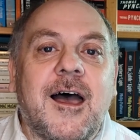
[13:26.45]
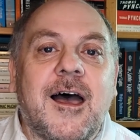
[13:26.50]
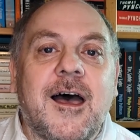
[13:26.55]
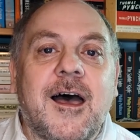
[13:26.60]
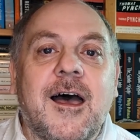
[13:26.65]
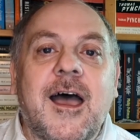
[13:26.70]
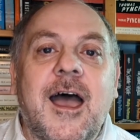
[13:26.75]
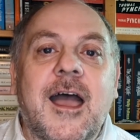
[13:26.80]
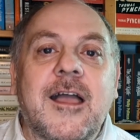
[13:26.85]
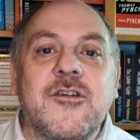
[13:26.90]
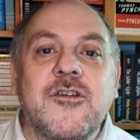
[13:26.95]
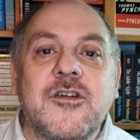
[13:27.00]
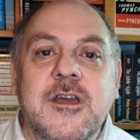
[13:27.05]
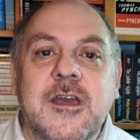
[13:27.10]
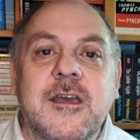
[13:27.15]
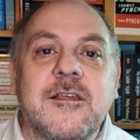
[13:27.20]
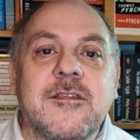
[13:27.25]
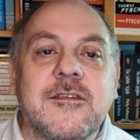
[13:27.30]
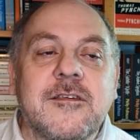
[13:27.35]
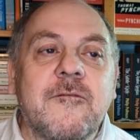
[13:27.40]
Uh, and
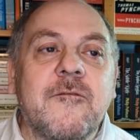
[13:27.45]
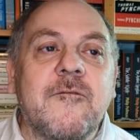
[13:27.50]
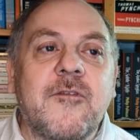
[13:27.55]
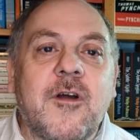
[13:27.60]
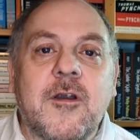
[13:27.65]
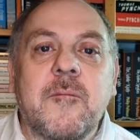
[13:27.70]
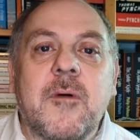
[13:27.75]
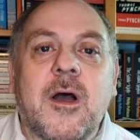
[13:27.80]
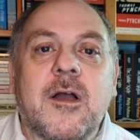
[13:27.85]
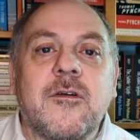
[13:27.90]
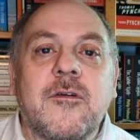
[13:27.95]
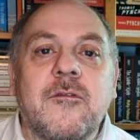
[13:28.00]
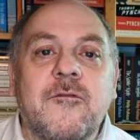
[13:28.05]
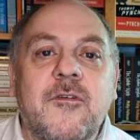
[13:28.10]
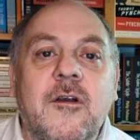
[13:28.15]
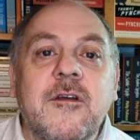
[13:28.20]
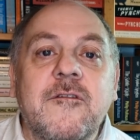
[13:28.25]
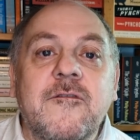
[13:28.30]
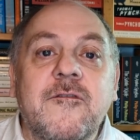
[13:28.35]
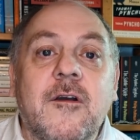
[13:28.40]
she is very much,
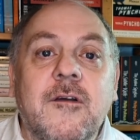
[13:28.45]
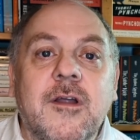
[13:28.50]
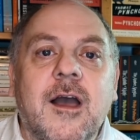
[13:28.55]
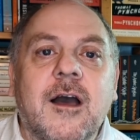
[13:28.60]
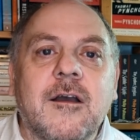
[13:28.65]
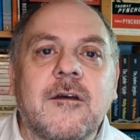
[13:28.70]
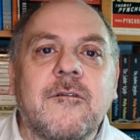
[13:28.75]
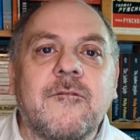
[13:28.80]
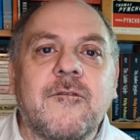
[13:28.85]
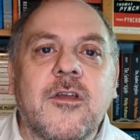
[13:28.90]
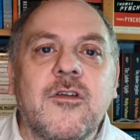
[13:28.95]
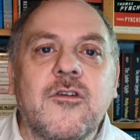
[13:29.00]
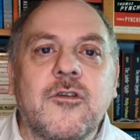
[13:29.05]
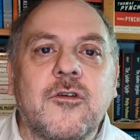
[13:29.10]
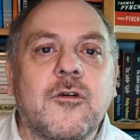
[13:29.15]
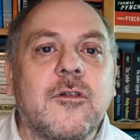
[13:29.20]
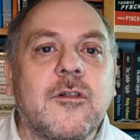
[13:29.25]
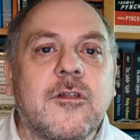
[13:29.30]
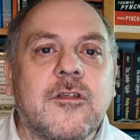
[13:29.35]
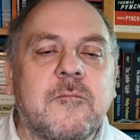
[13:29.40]
very, very
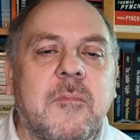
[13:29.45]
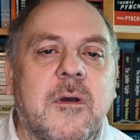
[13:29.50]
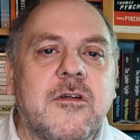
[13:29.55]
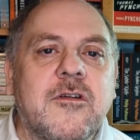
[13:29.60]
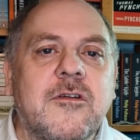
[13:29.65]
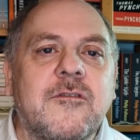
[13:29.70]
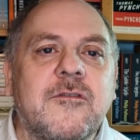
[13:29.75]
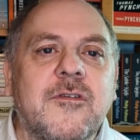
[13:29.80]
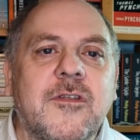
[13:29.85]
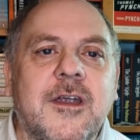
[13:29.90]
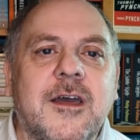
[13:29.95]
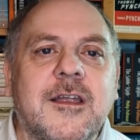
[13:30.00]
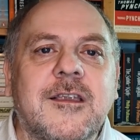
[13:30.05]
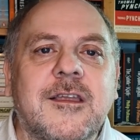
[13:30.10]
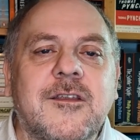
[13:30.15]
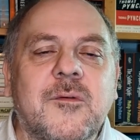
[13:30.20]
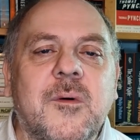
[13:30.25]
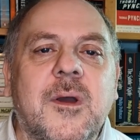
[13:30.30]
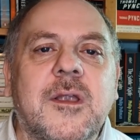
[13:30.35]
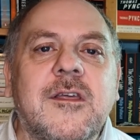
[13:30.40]
unconventional, especially for the
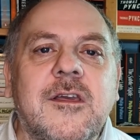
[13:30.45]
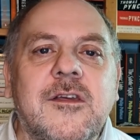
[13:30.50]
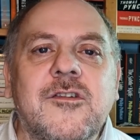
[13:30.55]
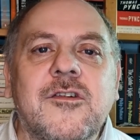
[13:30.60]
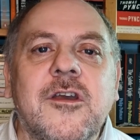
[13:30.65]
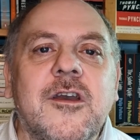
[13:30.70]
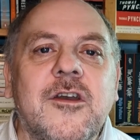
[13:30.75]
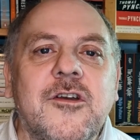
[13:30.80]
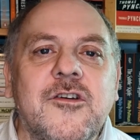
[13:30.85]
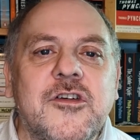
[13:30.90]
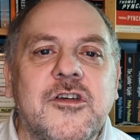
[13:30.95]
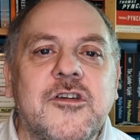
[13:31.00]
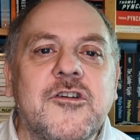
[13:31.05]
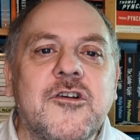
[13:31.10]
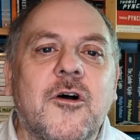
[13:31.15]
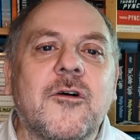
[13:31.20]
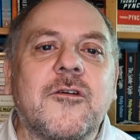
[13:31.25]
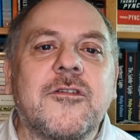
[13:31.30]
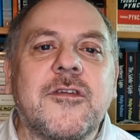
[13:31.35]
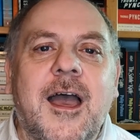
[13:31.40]
1920s. She
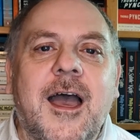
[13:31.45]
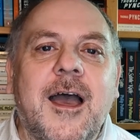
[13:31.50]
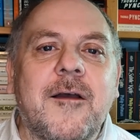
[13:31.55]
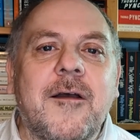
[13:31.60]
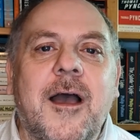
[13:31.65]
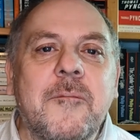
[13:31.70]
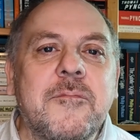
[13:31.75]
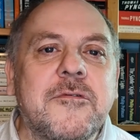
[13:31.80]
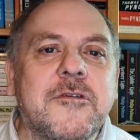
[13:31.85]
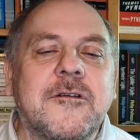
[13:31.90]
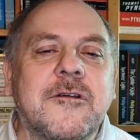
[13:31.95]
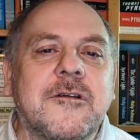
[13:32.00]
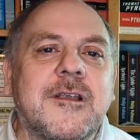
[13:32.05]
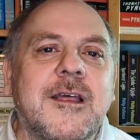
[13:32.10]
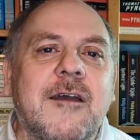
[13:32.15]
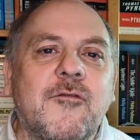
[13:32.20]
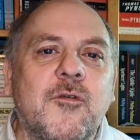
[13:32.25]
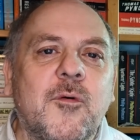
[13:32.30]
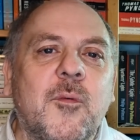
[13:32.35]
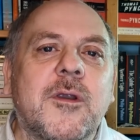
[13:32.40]
shocks
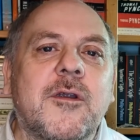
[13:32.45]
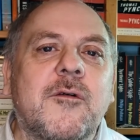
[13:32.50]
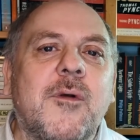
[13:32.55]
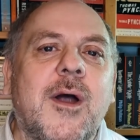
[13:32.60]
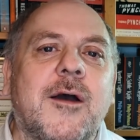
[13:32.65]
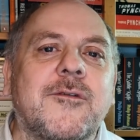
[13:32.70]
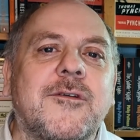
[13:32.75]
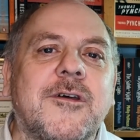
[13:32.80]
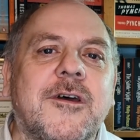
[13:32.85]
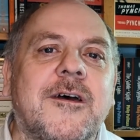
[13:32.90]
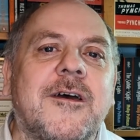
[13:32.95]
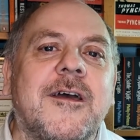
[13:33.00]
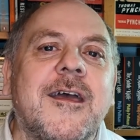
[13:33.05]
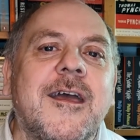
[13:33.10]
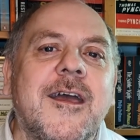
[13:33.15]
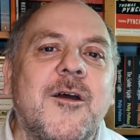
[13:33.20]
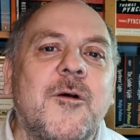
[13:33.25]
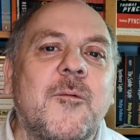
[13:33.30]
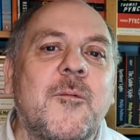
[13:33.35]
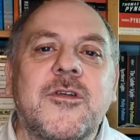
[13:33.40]
absolutely everyone around her,
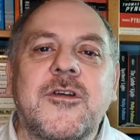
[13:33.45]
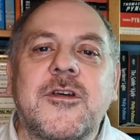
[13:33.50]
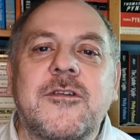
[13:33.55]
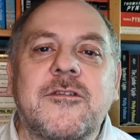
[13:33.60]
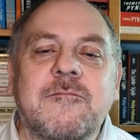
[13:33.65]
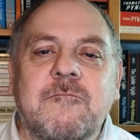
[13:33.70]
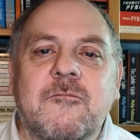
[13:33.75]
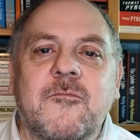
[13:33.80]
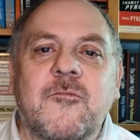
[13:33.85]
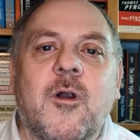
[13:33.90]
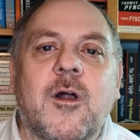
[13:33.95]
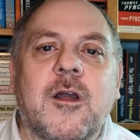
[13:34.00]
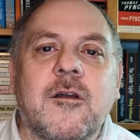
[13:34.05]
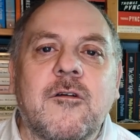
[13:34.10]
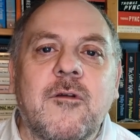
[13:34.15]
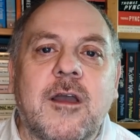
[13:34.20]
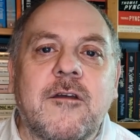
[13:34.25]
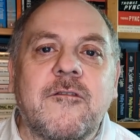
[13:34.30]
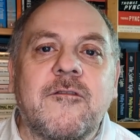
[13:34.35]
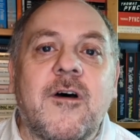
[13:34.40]
which is
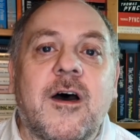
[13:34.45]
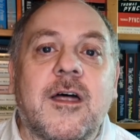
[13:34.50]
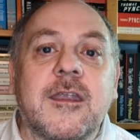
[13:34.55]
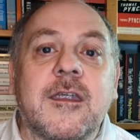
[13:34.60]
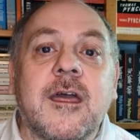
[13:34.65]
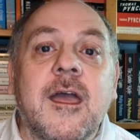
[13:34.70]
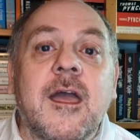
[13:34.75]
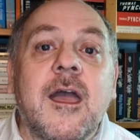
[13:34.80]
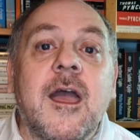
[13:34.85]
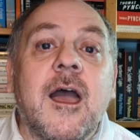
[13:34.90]
great, great fun.